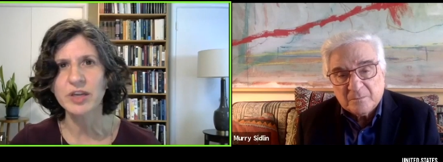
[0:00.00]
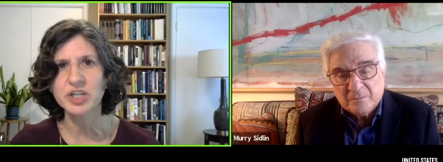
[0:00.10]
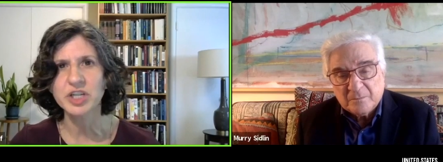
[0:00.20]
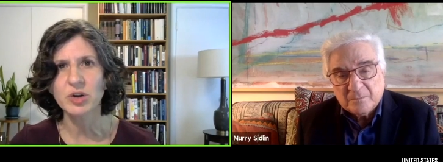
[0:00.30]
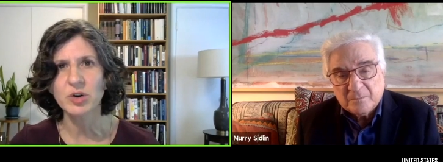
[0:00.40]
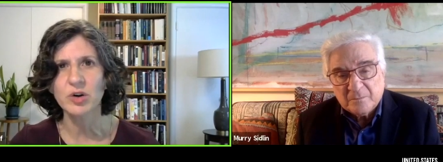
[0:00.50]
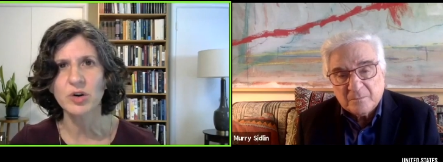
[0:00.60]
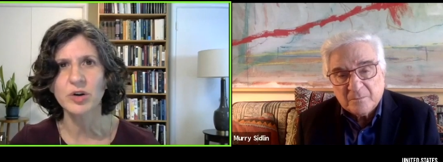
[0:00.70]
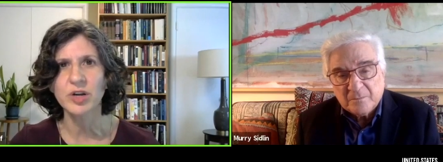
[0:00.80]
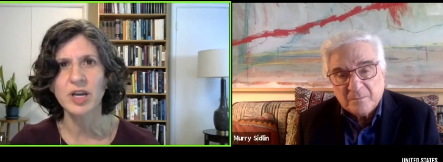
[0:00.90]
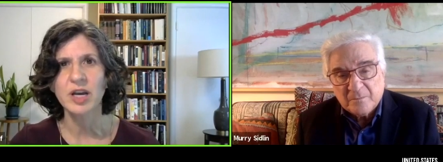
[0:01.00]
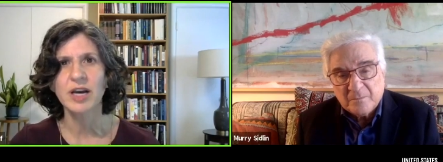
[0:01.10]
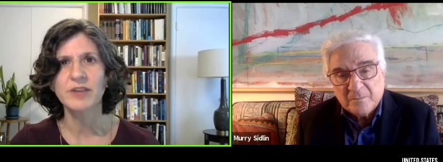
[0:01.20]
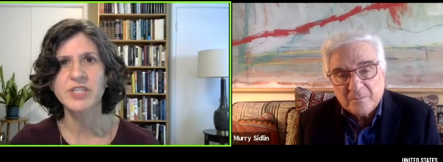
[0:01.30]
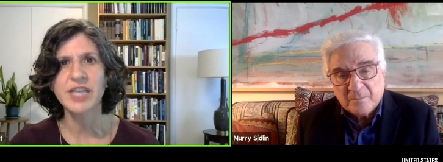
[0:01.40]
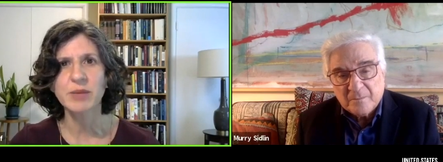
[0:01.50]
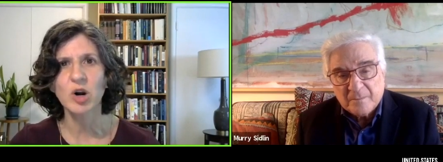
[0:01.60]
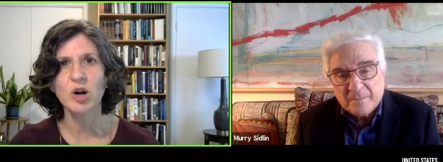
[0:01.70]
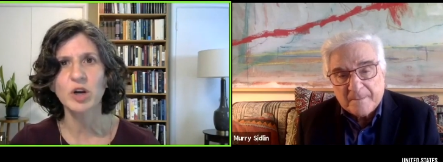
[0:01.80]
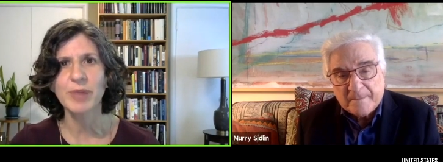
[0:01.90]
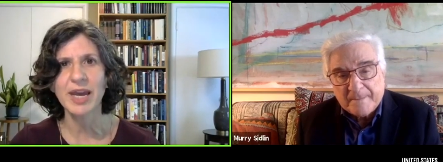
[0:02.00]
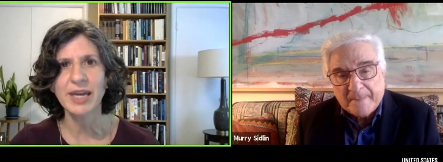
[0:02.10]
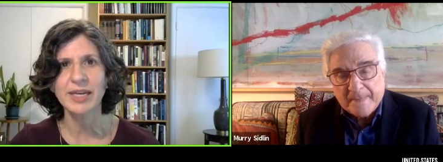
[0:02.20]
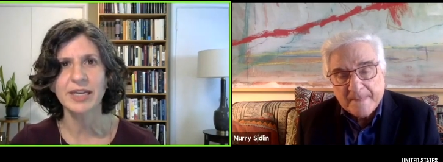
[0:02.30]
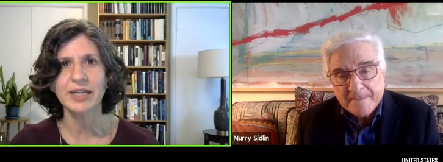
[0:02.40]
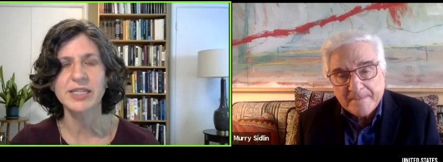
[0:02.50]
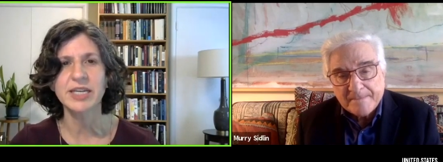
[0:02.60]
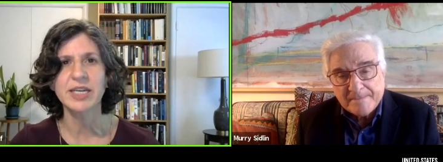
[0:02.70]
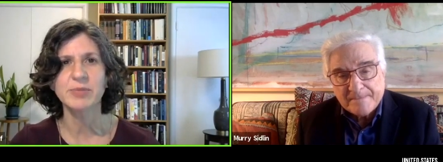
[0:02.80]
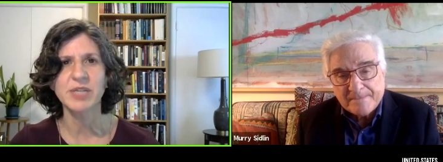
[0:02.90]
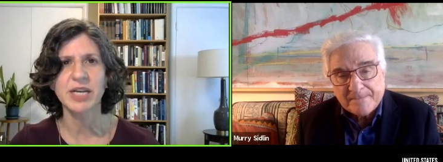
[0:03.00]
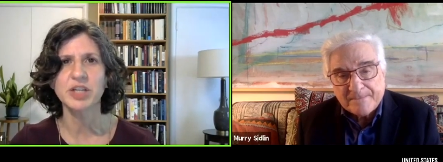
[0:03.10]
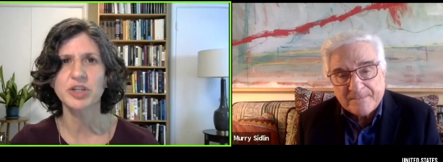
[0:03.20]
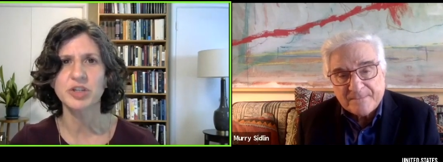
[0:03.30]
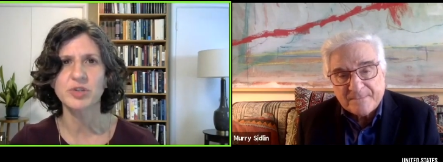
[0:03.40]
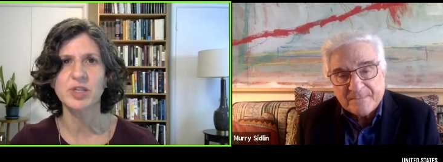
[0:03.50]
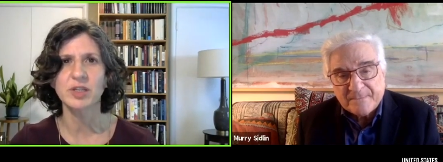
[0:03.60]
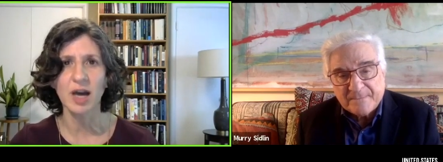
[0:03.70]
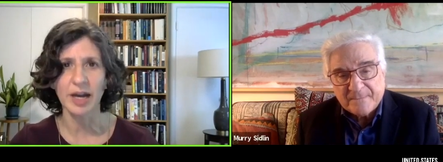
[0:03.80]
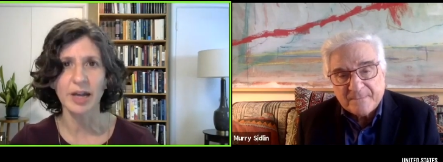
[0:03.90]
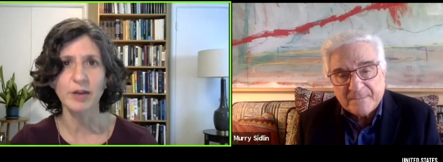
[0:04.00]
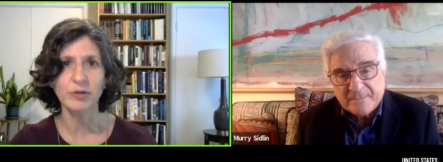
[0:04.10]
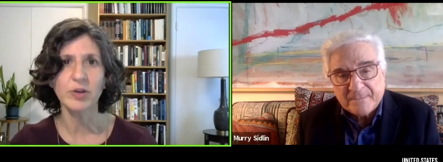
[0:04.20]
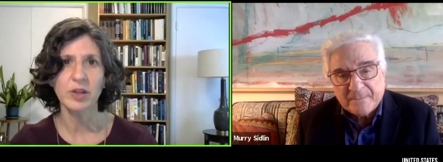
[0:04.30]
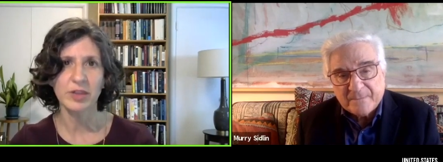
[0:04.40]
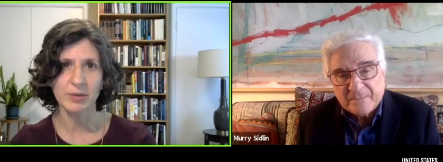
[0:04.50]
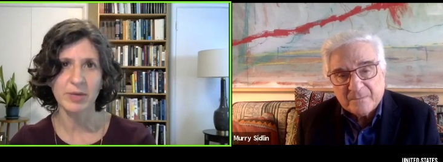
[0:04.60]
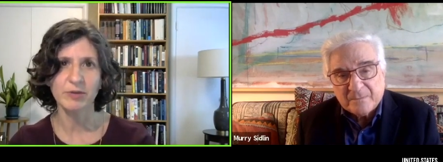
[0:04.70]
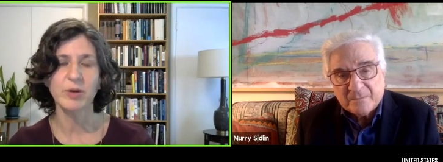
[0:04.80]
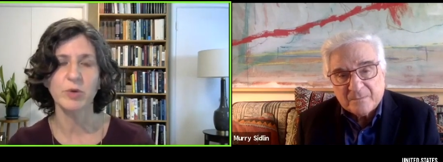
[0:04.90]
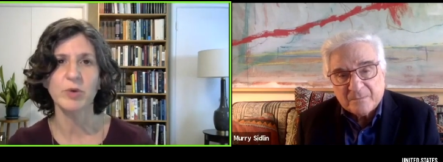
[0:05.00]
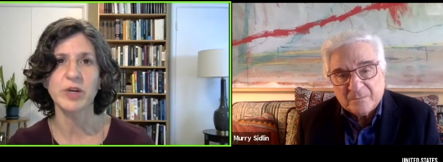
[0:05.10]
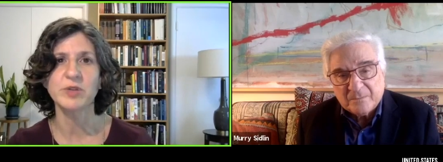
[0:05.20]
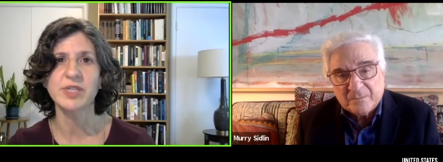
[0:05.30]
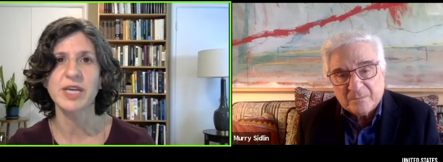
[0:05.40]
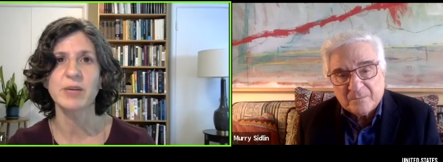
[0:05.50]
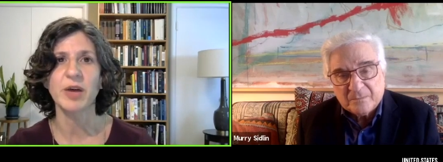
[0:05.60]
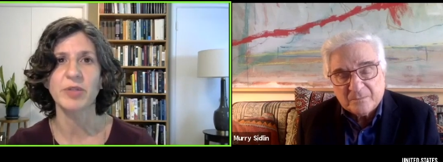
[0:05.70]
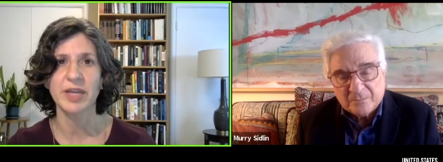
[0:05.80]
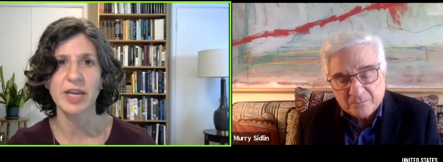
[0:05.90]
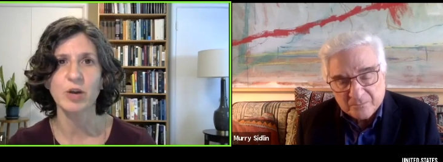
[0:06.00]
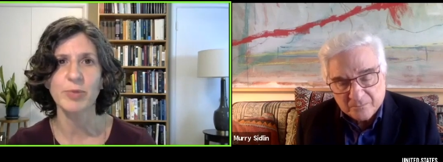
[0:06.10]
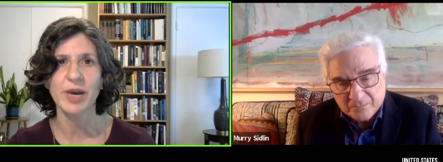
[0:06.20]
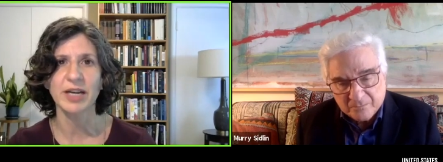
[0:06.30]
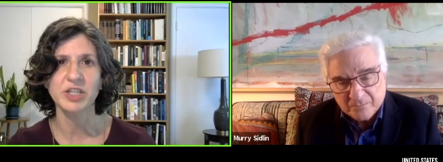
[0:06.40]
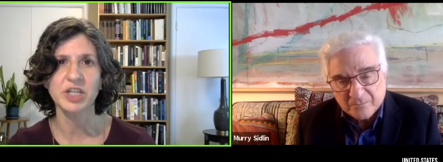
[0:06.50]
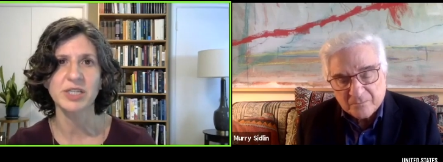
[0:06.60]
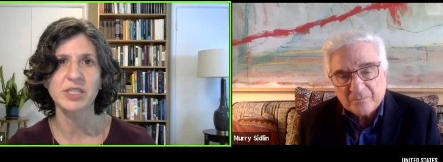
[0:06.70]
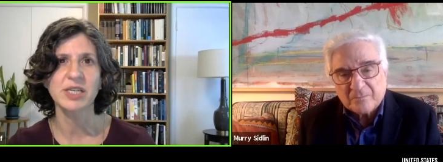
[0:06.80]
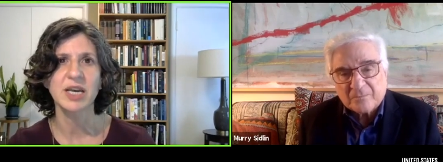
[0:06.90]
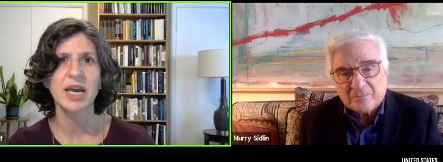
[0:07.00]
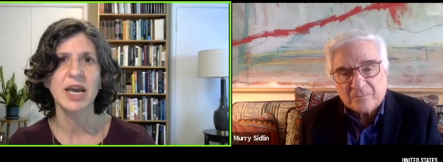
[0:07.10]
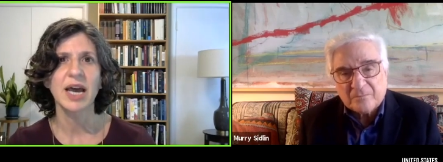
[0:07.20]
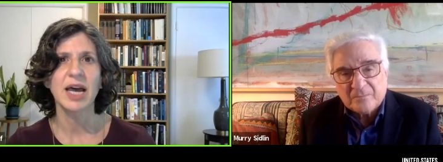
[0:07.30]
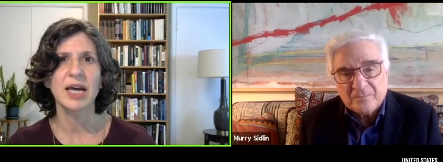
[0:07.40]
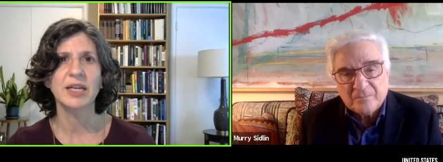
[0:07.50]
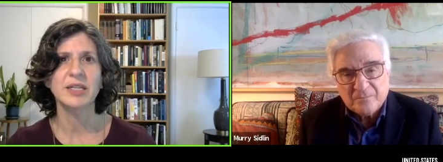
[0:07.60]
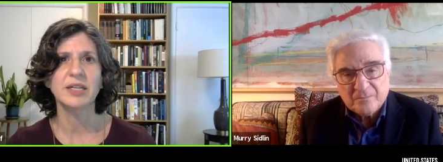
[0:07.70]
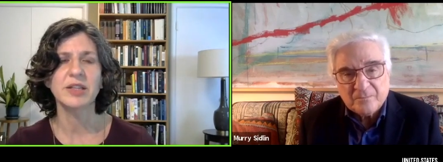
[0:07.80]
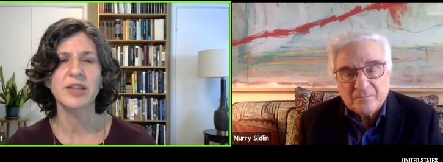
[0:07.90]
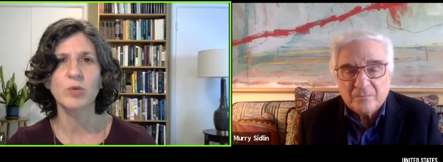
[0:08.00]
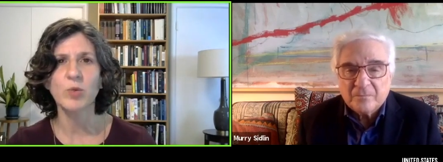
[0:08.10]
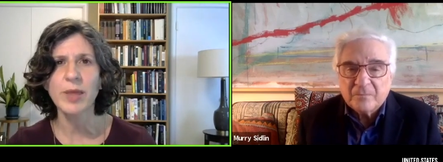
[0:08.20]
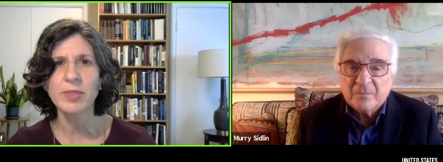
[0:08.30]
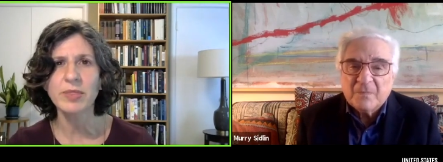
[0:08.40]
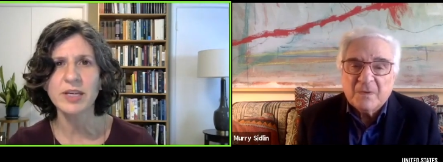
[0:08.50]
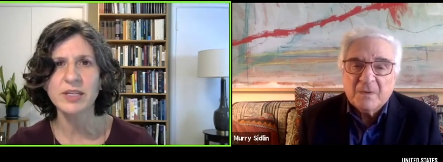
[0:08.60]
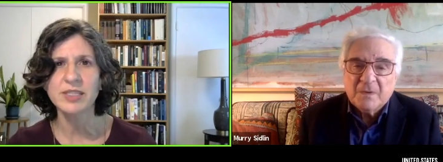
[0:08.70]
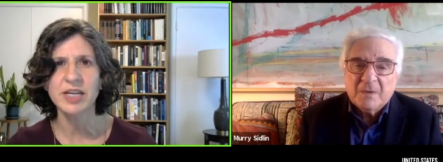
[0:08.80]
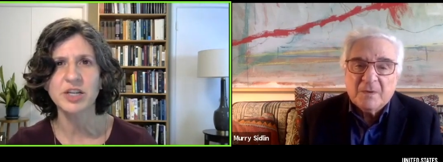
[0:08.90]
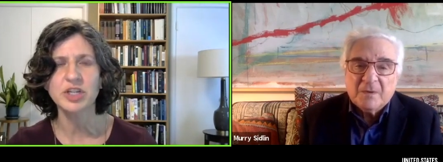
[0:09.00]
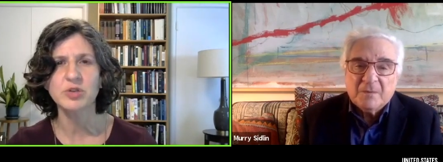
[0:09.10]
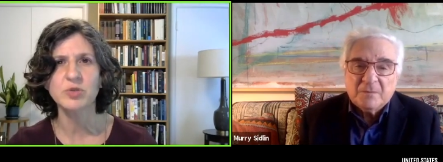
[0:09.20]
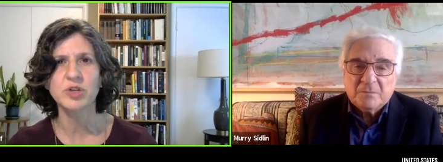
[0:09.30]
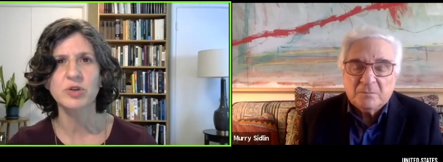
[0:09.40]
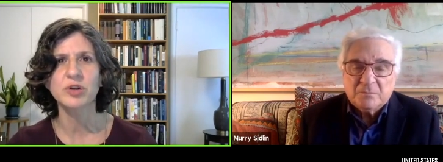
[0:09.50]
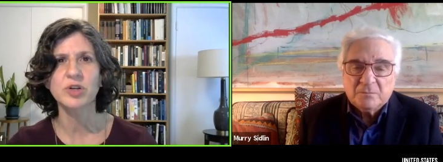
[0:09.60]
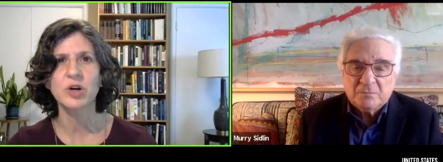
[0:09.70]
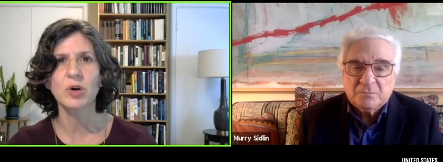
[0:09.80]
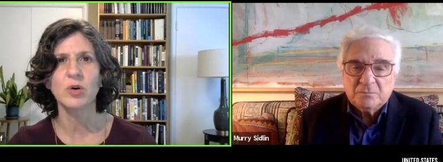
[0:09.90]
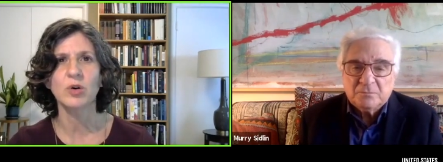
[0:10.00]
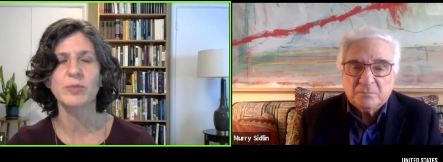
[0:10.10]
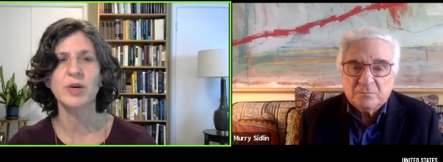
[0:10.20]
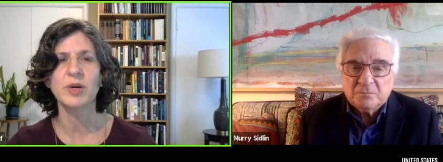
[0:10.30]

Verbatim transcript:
Speaker 1: that she heard of Denmark paying to keep Danish Jews alive. That might fit with what you said about the care packages. And that when these Danish Jews returned home,